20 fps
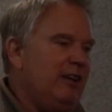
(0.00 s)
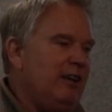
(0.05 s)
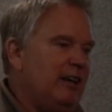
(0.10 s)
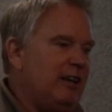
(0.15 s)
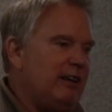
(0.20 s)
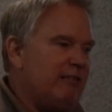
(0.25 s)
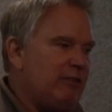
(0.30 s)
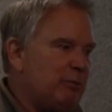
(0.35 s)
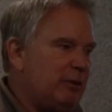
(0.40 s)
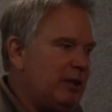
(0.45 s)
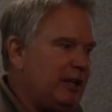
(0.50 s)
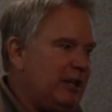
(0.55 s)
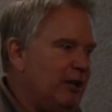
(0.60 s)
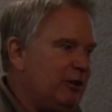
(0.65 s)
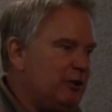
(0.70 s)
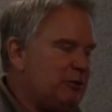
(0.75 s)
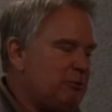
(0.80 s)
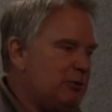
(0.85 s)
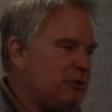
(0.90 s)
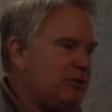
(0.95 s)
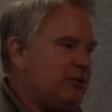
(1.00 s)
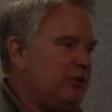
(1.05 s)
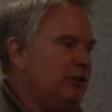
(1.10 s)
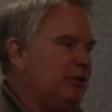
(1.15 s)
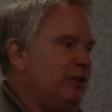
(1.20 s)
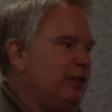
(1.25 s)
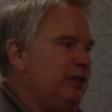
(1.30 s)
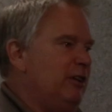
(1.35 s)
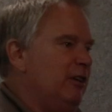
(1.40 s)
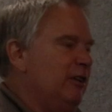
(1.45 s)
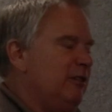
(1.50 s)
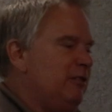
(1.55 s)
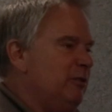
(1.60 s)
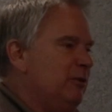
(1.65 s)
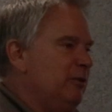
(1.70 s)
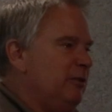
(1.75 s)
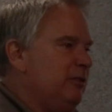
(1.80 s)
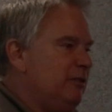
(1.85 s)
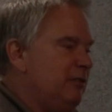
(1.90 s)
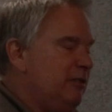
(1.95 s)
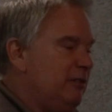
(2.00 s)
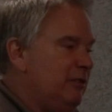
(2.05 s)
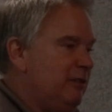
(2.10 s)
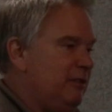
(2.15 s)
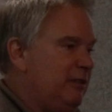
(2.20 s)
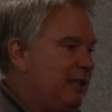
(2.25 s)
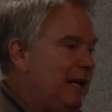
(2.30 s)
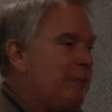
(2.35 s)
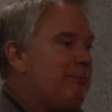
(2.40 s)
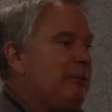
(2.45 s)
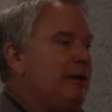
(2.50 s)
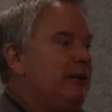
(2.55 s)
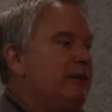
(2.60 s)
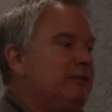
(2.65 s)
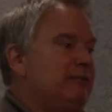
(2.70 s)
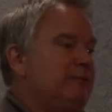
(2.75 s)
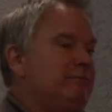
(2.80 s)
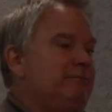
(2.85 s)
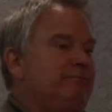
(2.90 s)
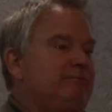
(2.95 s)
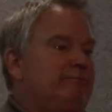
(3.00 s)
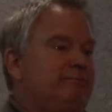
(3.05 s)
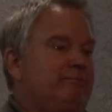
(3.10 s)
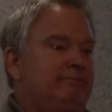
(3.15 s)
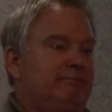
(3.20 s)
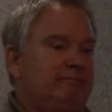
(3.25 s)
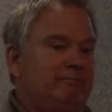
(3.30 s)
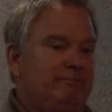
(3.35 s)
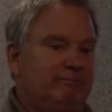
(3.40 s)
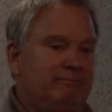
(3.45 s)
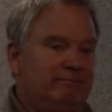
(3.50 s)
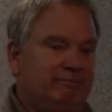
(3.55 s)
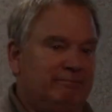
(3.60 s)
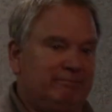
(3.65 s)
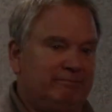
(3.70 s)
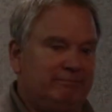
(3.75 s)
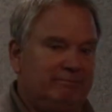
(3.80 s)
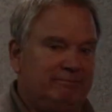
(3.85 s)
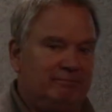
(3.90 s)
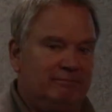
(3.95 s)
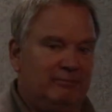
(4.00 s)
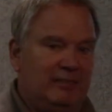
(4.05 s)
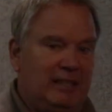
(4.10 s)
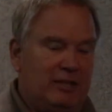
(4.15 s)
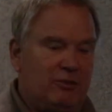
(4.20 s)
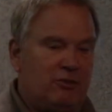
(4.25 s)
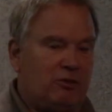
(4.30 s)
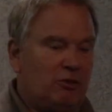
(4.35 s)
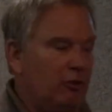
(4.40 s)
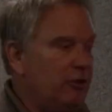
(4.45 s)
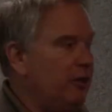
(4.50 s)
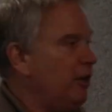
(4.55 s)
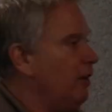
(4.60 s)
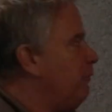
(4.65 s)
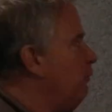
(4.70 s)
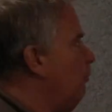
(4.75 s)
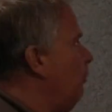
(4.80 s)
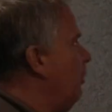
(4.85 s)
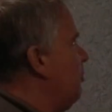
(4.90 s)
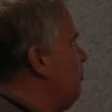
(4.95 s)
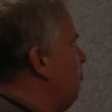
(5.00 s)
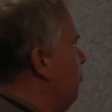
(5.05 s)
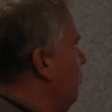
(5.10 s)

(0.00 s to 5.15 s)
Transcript: and everybody else were still in there doing taping? And so therefore it's